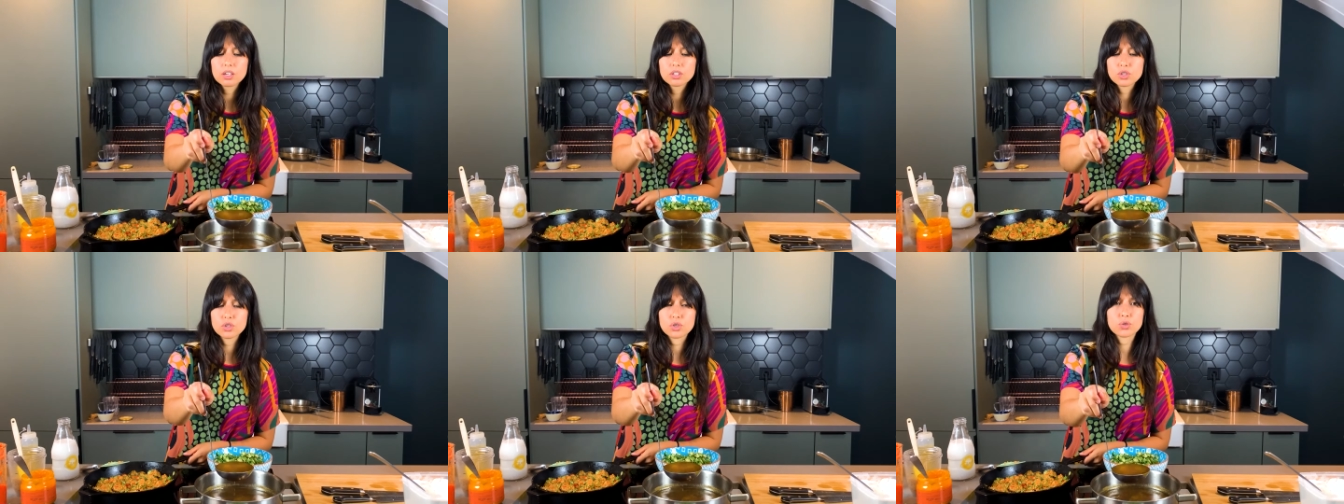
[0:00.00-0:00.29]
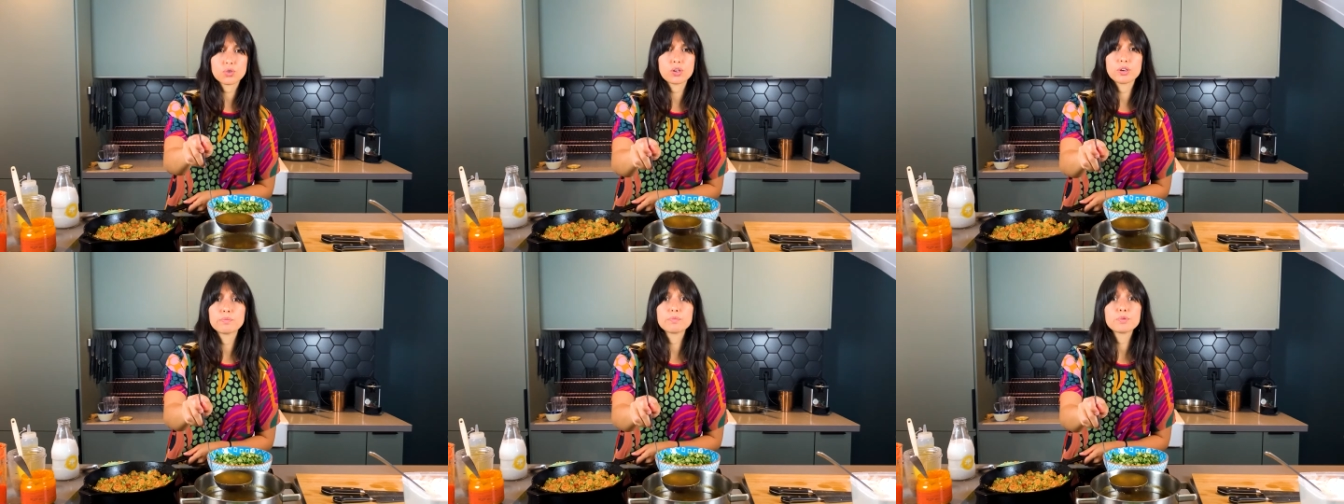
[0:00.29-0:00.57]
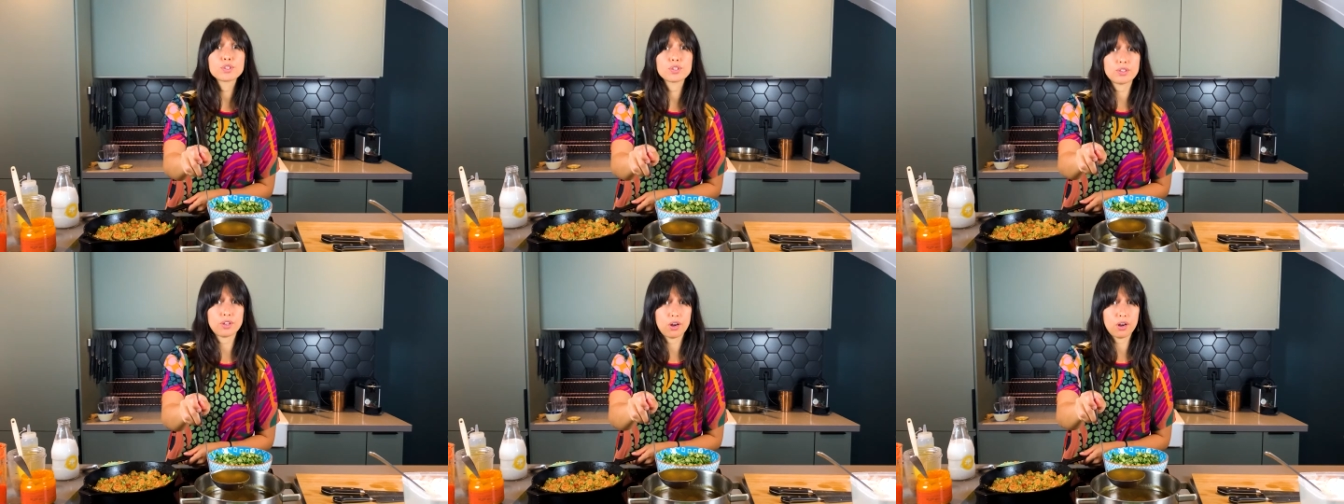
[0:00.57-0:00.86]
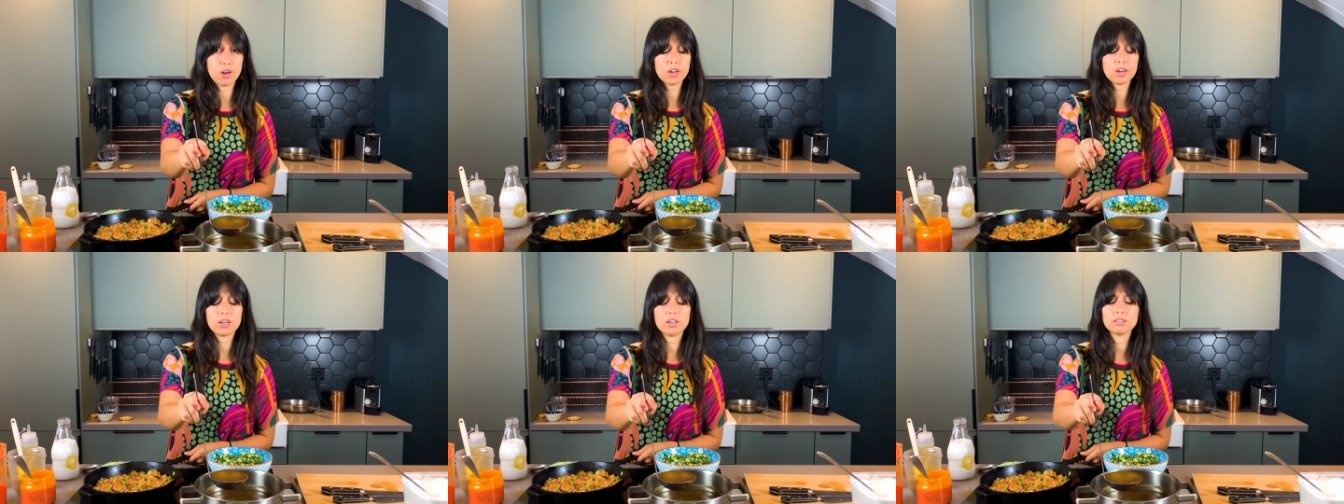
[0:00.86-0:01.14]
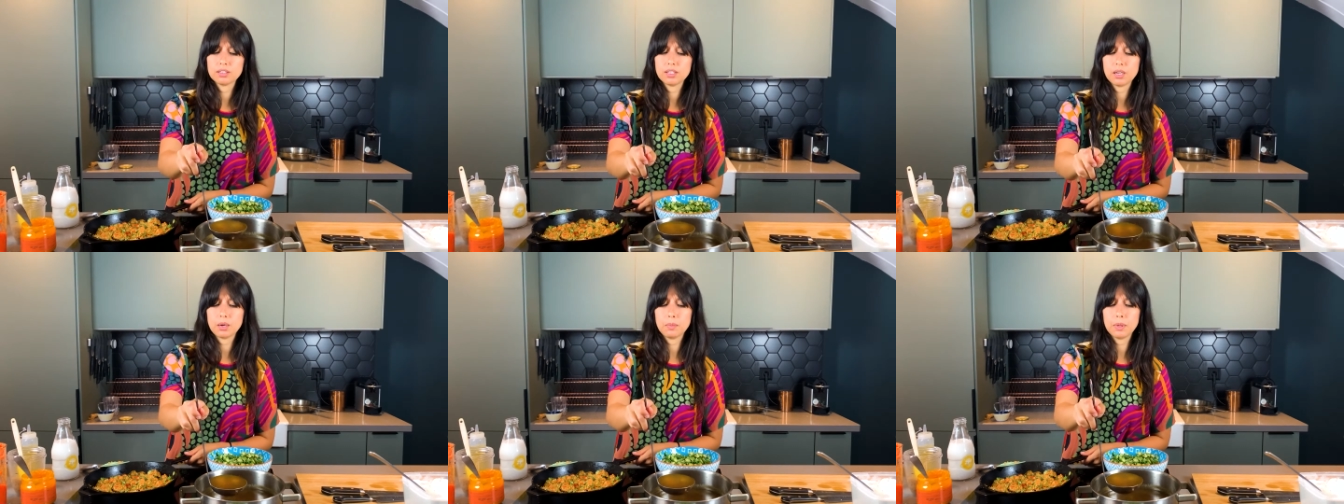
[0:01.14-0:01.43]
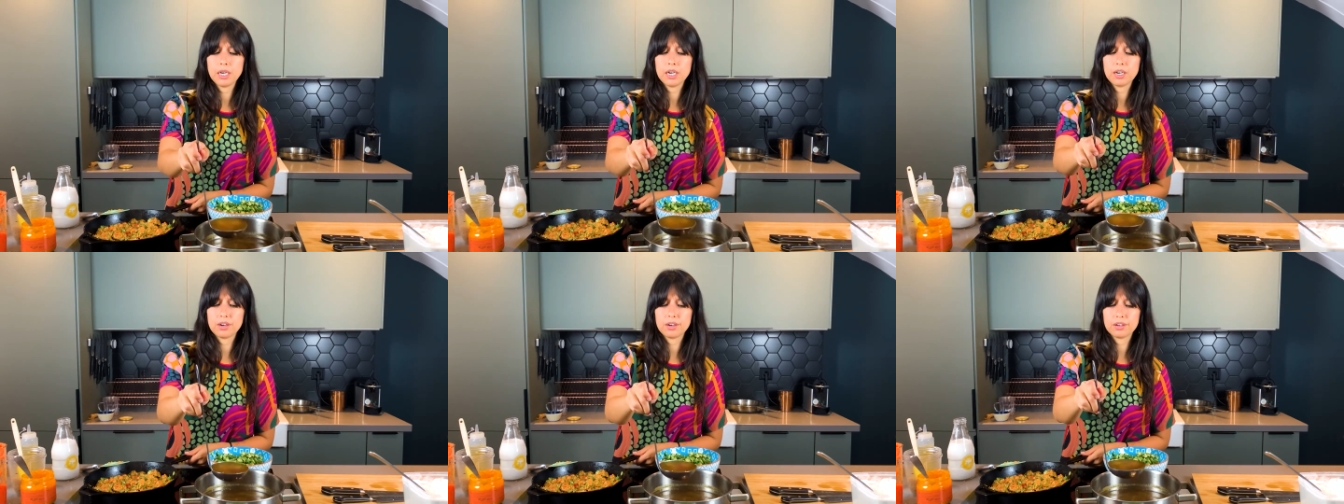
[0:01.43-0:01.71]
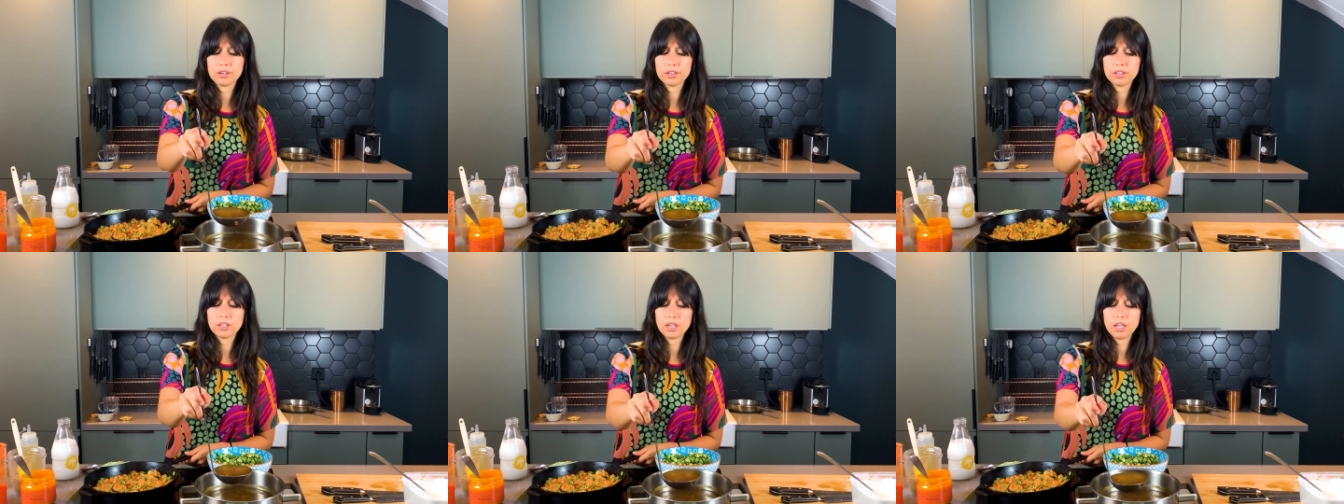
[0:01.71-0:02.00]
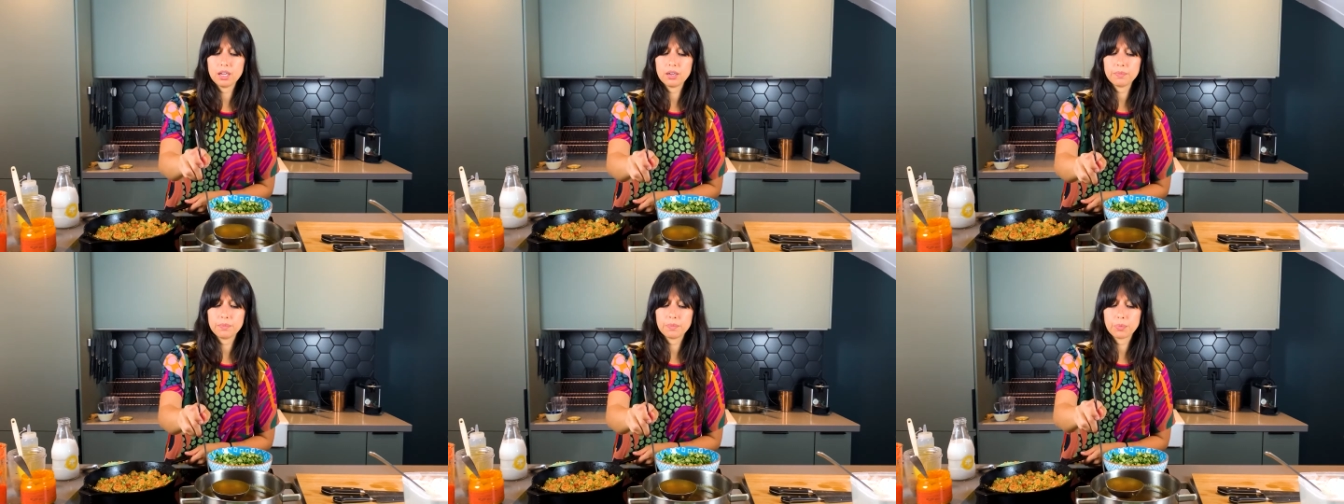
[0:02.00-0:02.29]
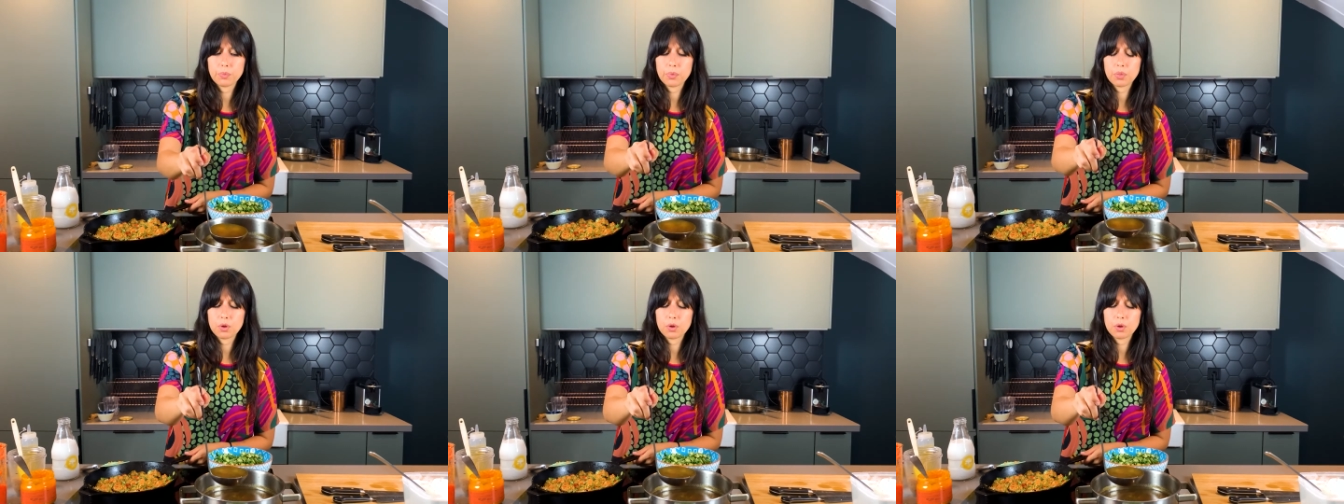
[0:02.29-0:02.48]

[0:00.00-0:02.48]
shrimp stock that I made it early